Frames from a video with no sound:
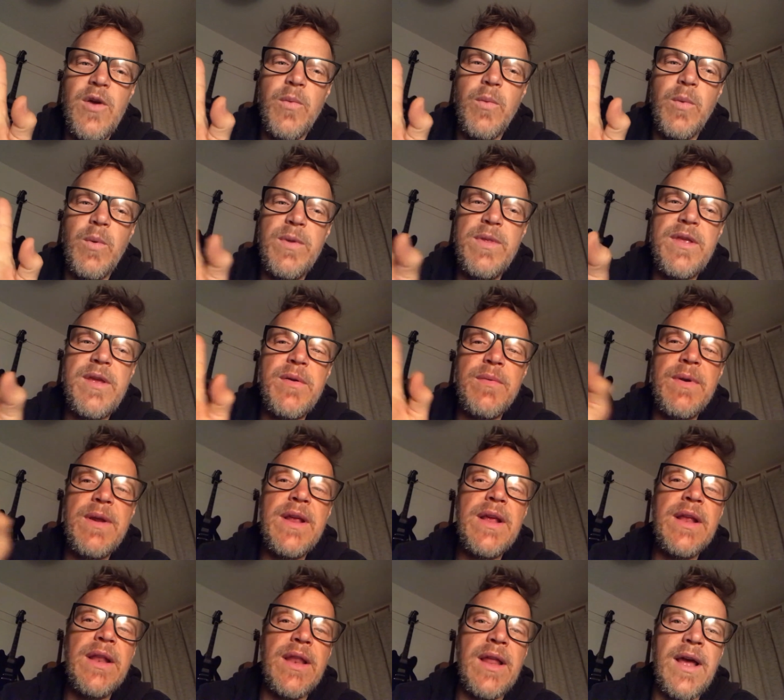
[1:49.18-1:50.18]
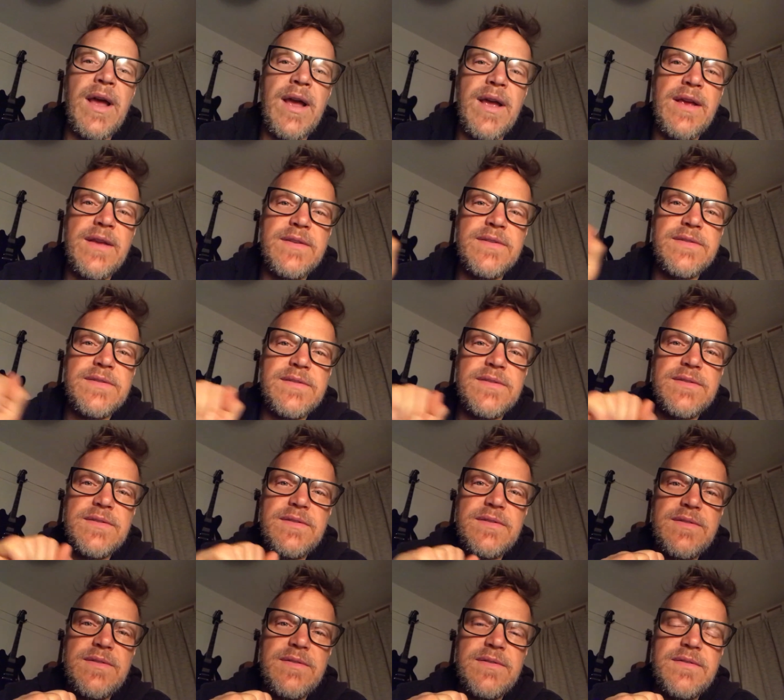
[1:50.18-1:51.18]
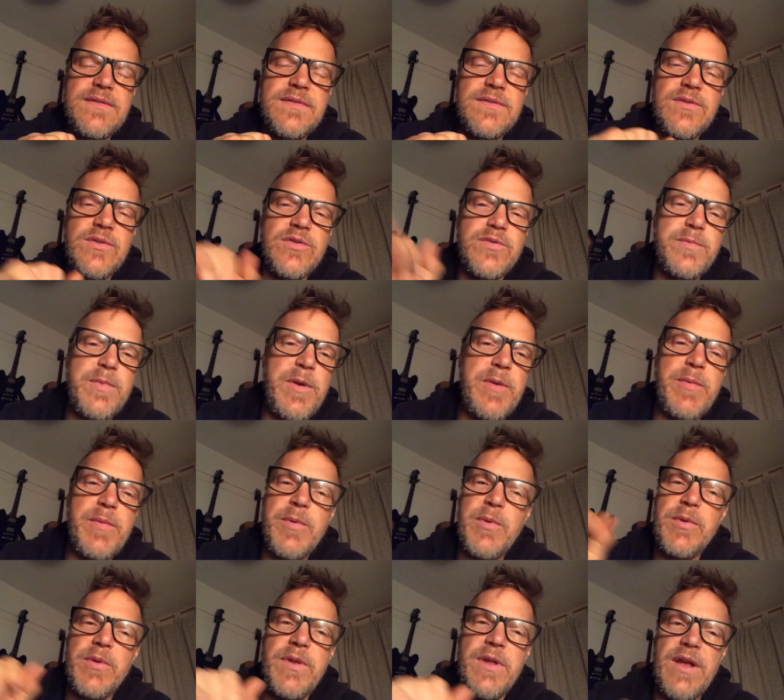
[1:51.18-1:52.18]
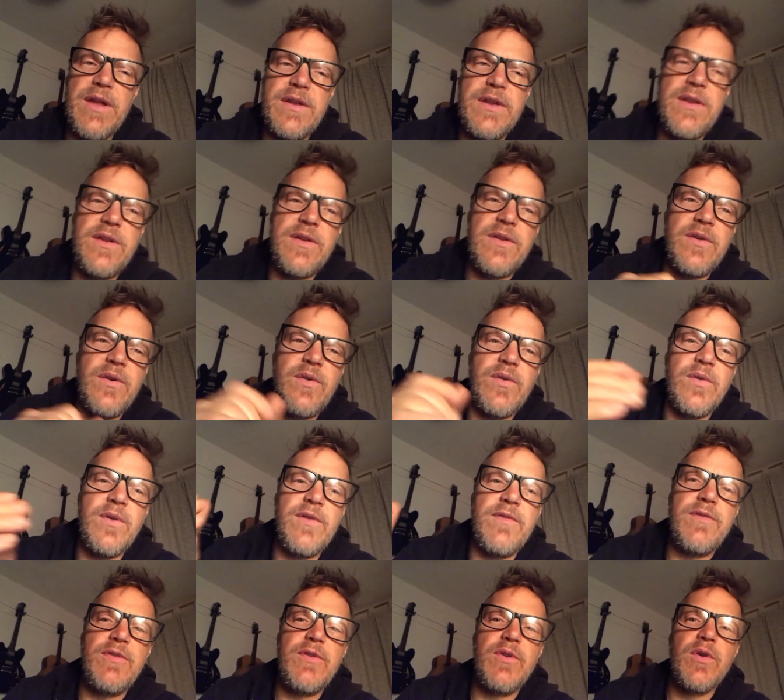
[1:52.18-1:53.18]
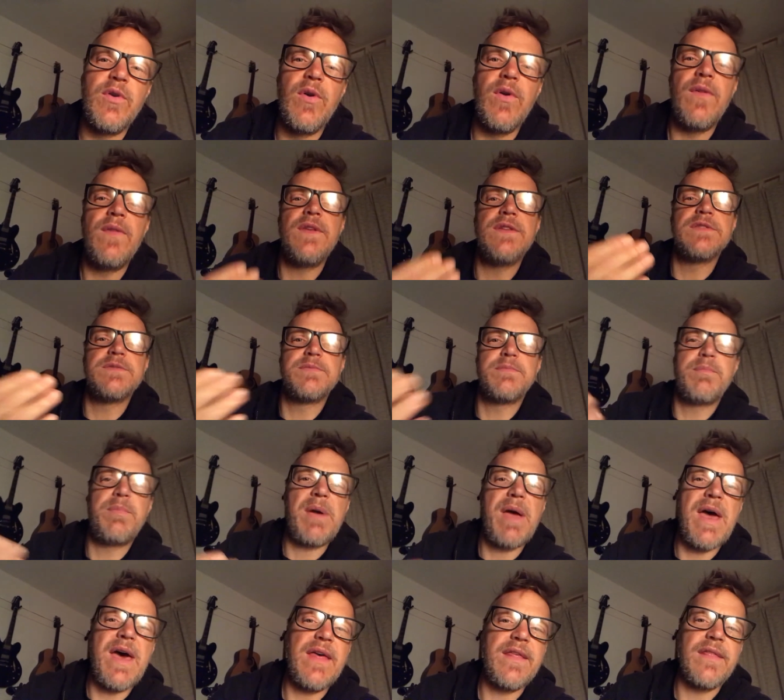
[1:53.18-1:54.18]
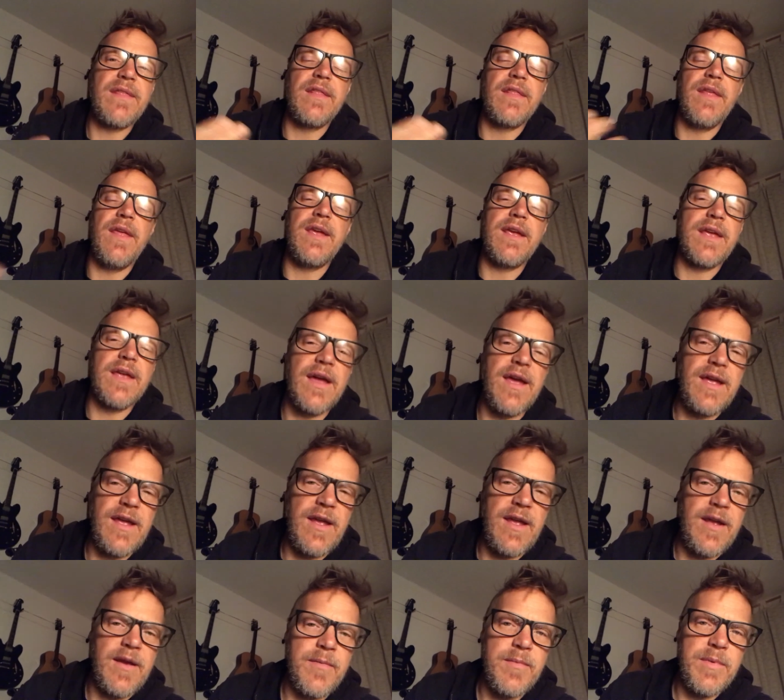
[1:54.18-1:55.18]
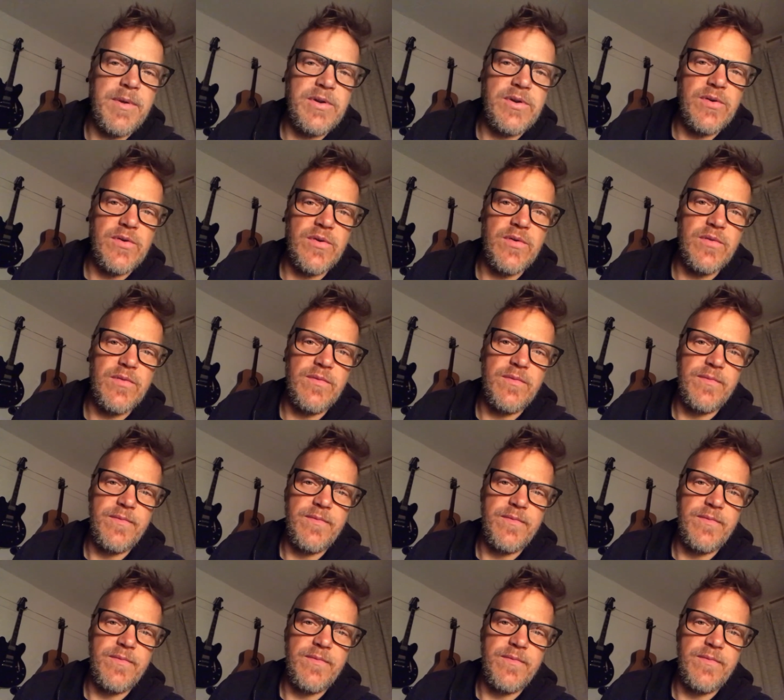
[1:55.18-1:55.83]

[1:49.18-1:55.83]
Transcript: When they realize those people that you know if you're on this path like i am and you're